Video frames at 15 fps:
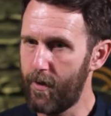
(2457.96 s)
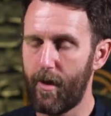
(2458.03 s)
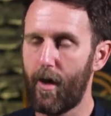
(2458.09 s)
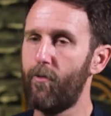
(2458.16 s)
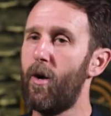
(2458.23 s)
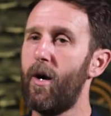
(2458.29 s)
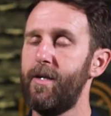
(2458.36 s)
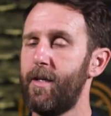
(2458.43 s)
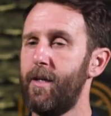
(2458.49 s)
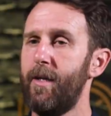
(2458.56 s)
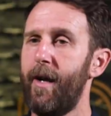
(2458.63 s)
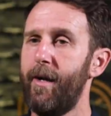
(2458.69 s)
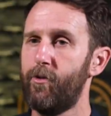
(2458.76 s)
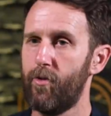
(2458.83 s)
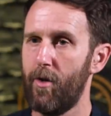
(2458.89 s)
arising
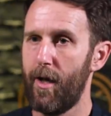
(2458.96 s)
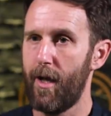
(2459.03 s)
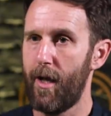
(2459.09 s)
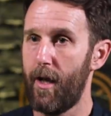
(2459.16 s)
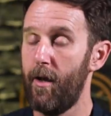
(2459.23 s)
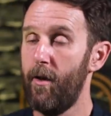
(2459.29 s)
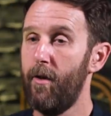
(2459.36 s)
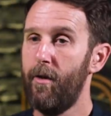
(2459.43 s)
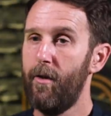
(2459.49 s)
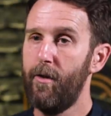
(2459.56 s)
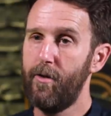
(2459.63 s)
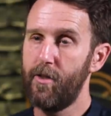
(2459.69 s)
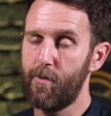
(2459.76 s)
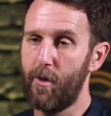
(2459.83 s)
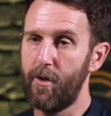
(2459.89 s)
naturally,
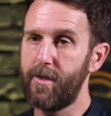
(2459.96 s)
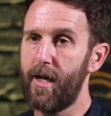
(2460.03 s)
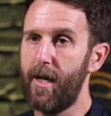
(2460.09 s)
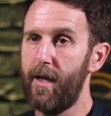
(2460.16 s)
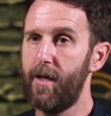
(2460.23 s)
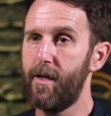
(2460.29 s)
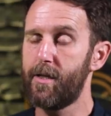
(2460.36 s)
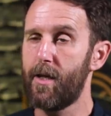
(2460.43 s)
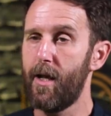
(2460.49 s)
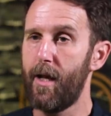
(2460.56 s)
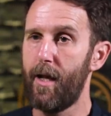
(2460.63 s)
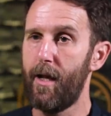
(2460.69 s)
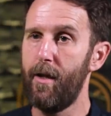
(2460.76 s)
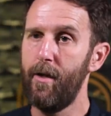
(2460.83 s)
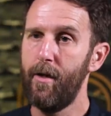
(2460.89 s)

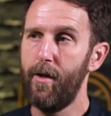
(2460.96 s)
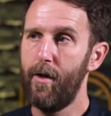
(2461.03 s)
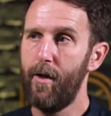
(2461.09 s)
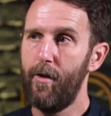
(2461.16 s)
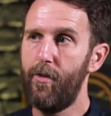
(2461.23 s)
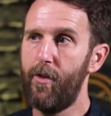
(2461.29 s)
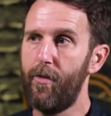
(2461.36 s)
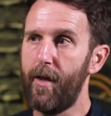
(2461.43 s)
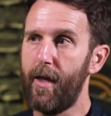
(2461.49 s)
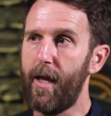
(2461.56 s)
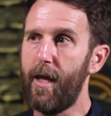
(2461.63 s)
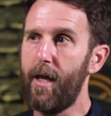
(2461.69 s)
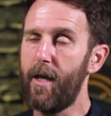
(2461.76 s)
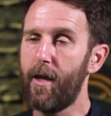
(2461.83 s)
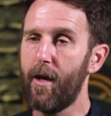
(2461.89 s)
spontaneously, that the
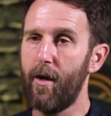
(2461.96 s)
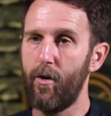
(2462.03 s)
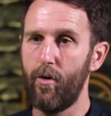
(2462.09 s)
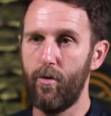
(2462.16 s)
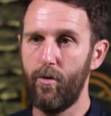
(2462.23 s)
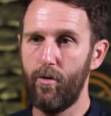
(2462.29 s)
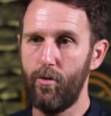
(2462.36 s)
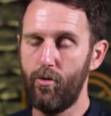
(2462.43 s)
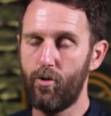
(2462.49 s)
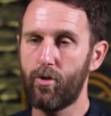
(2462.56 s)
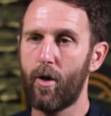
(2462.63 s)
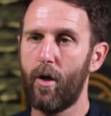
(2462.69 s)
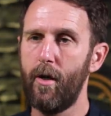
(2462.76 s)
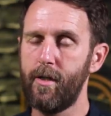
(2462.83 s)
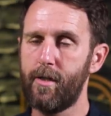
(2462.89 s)
ego
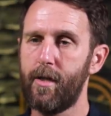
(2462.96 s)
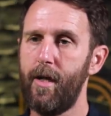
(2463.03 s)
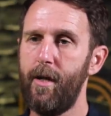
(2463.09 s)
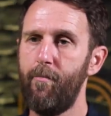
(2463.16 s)
tries to